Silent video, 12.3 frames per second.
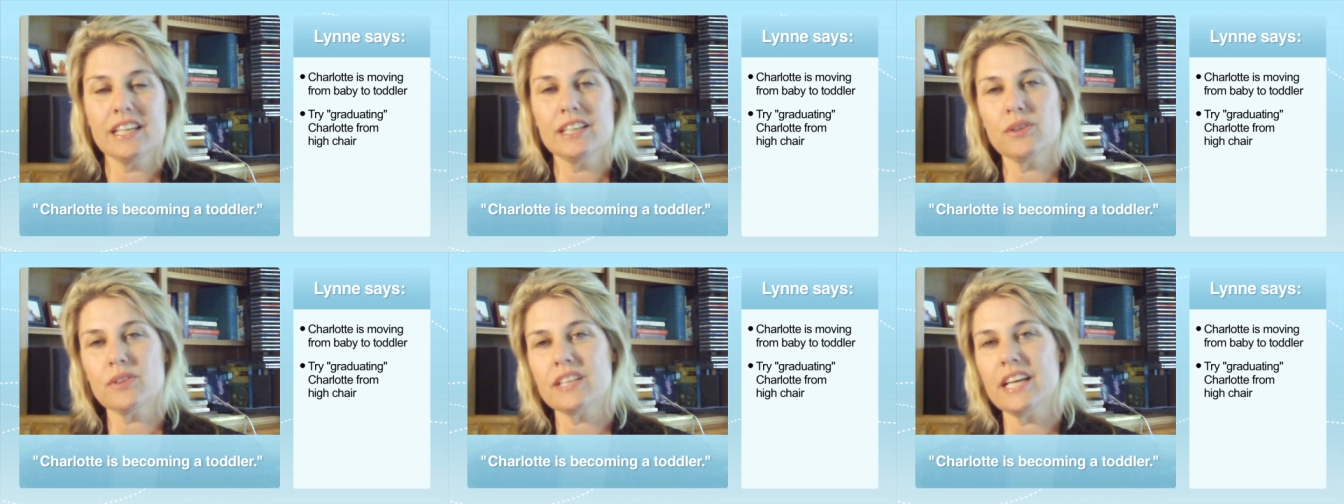
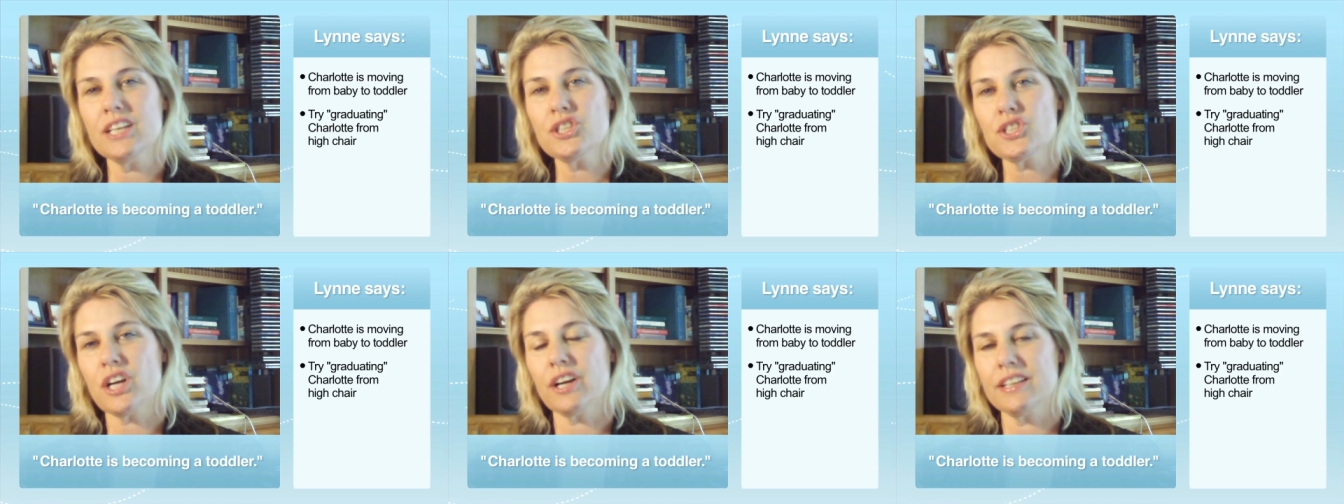You know, then
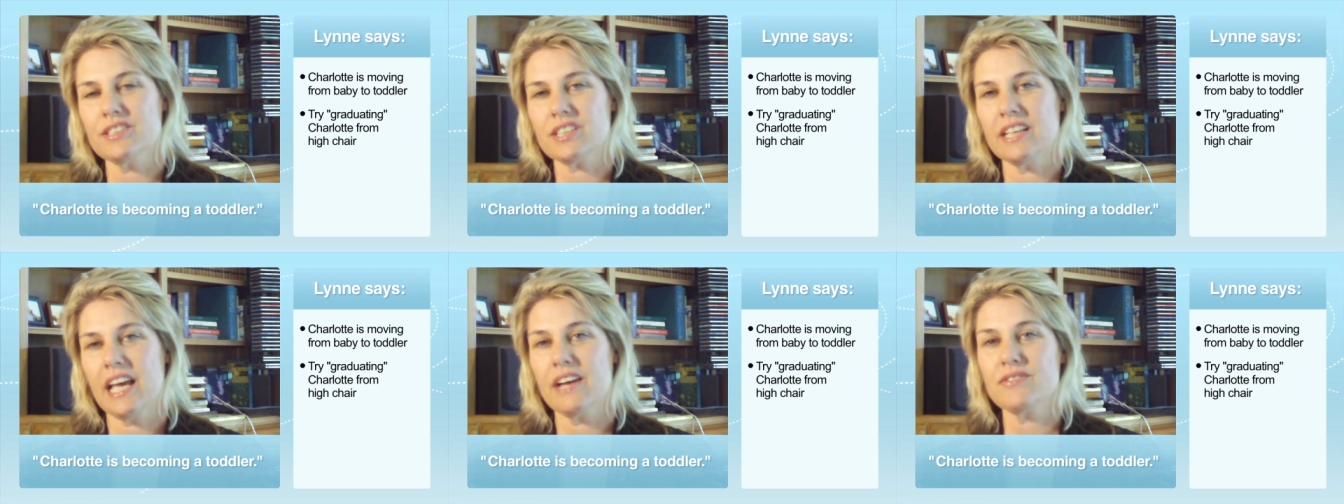Charlotte's
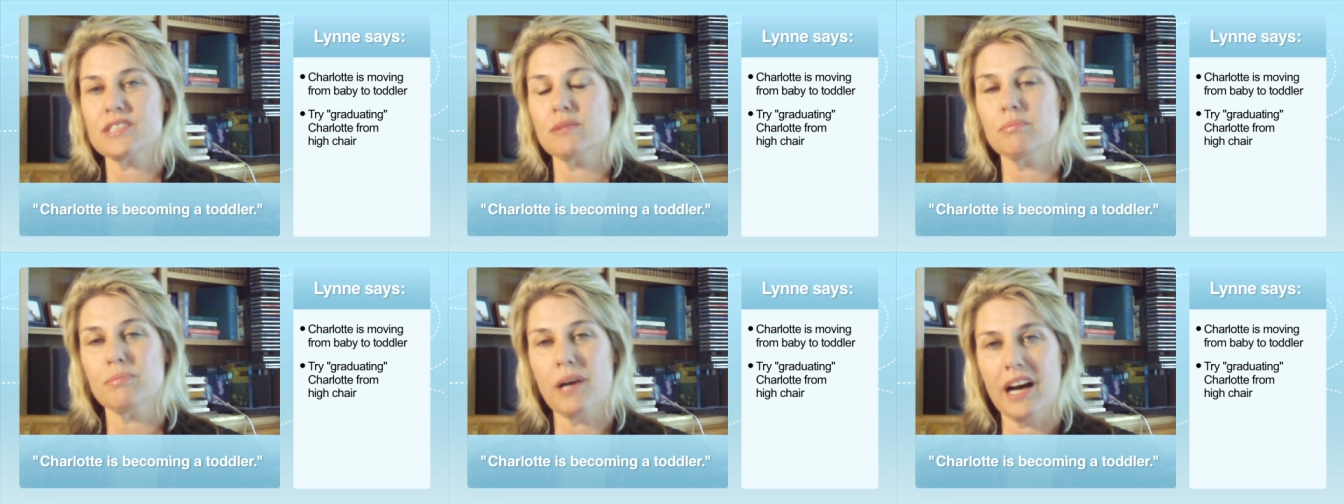gonna have
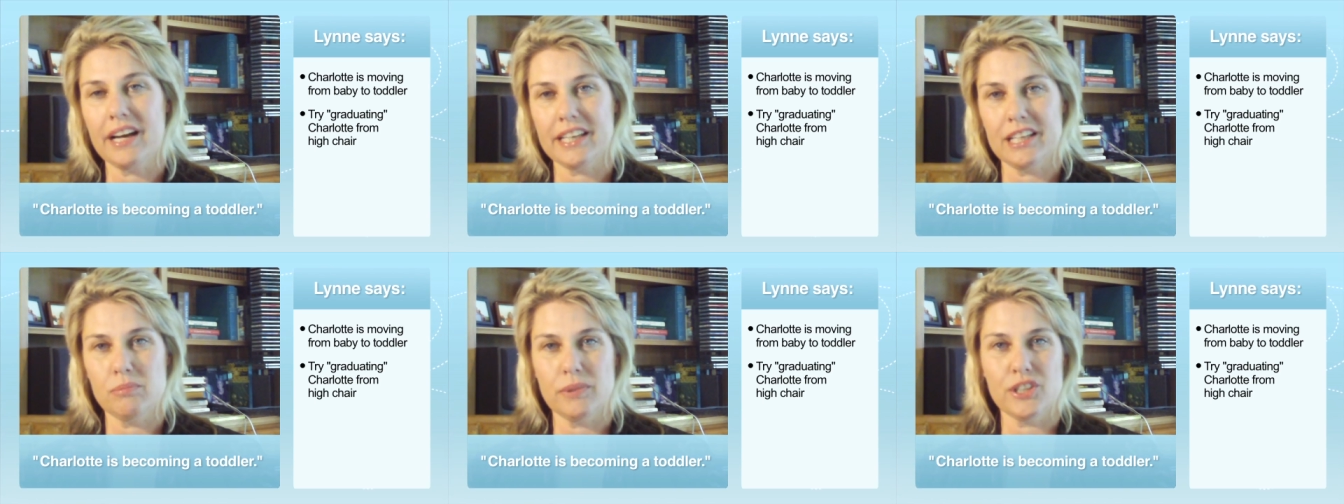some
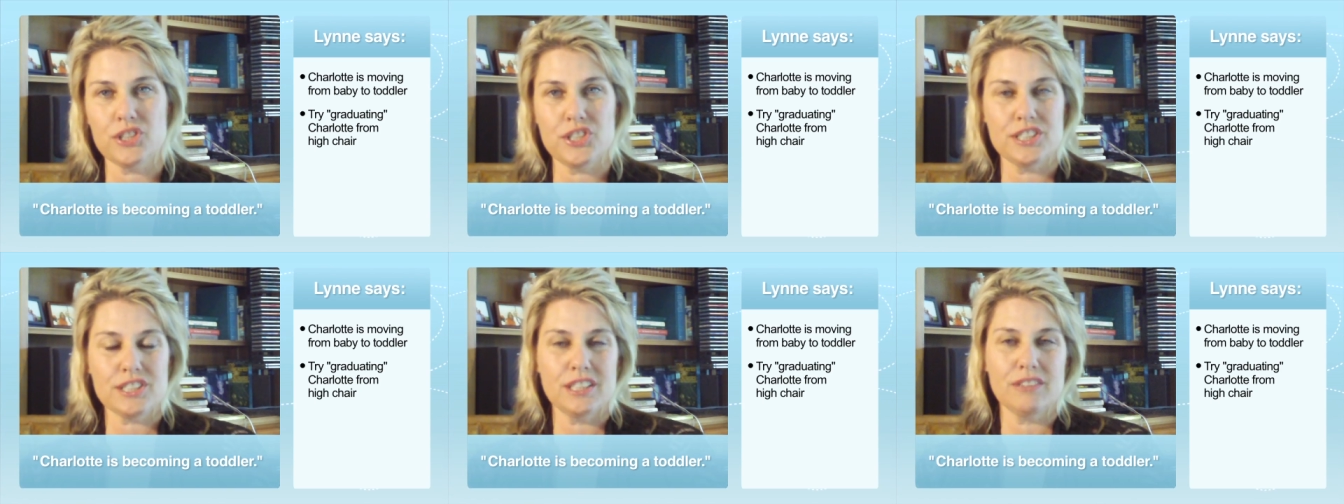buy-in because
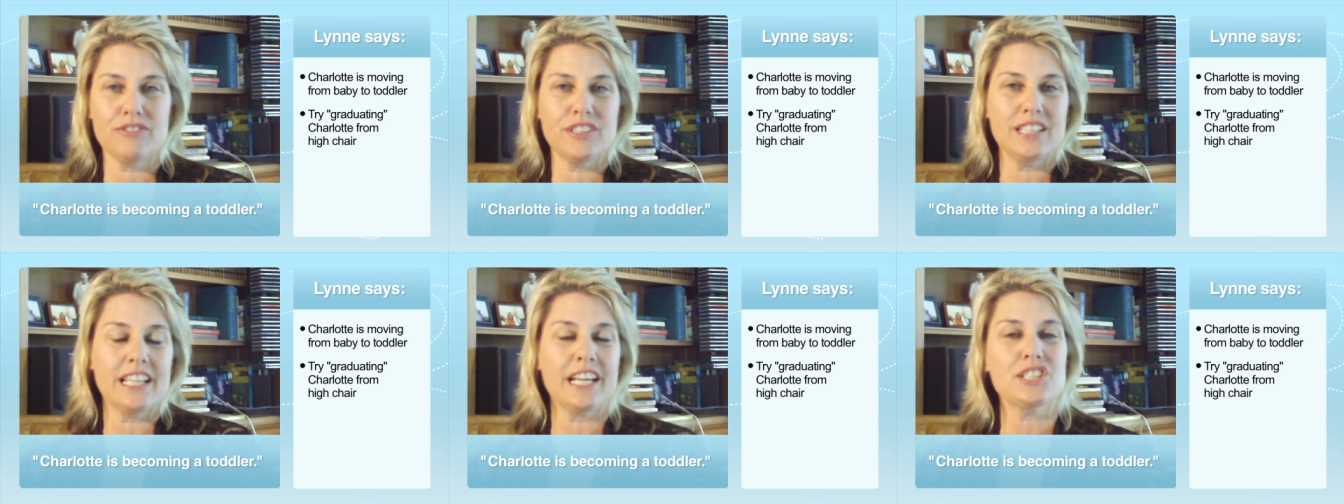she's gonna
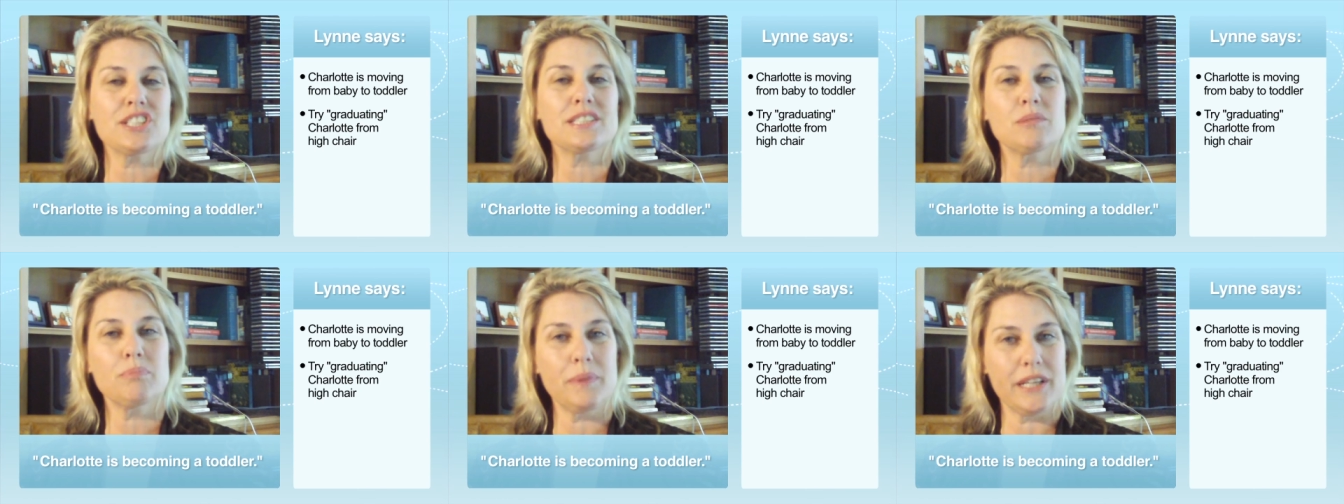feel like
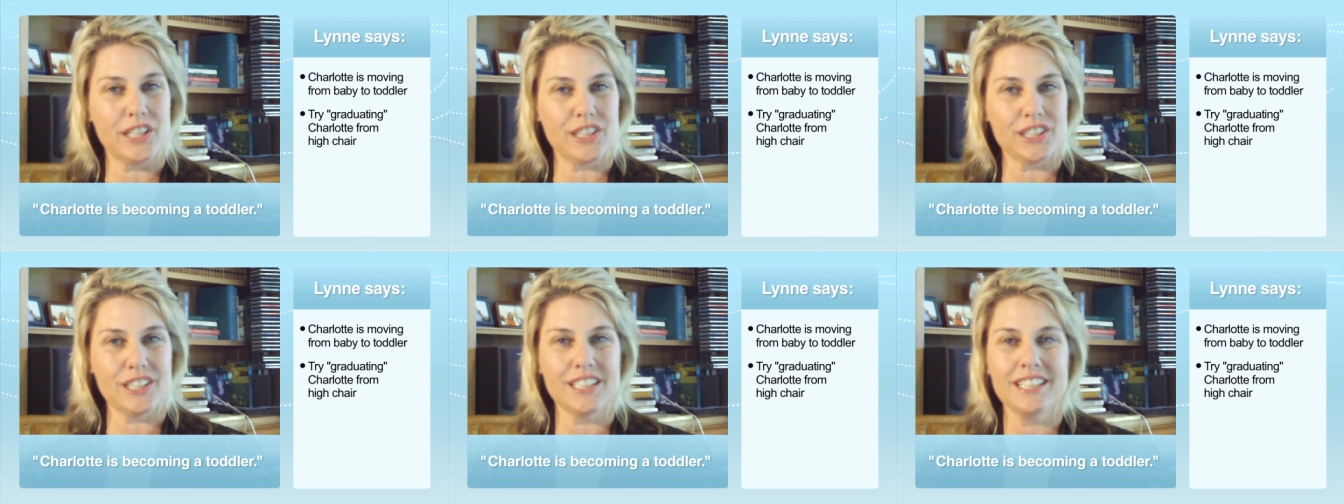she's a big
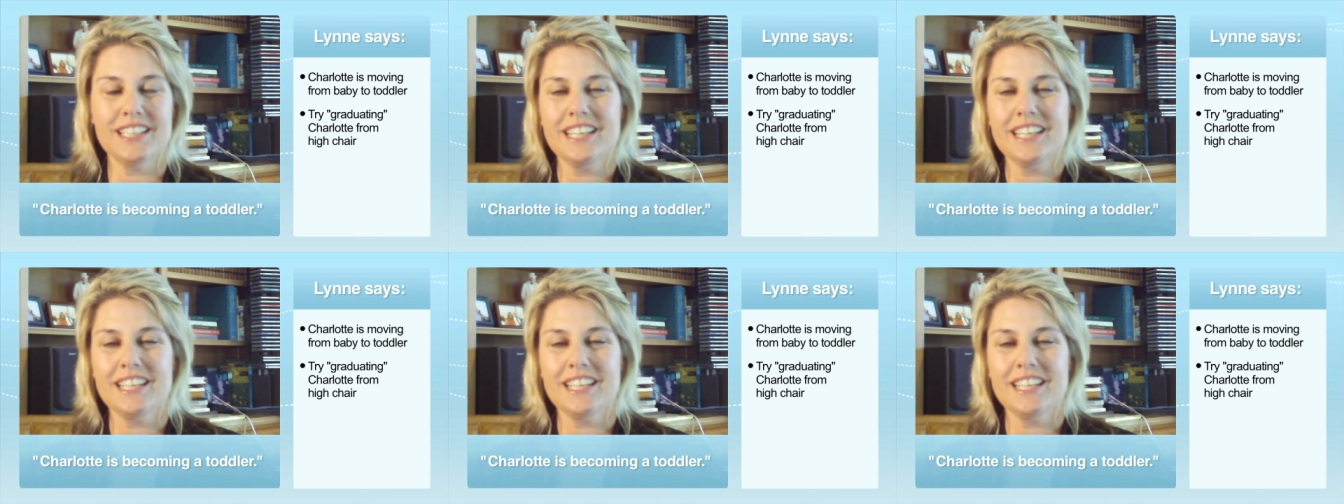girl.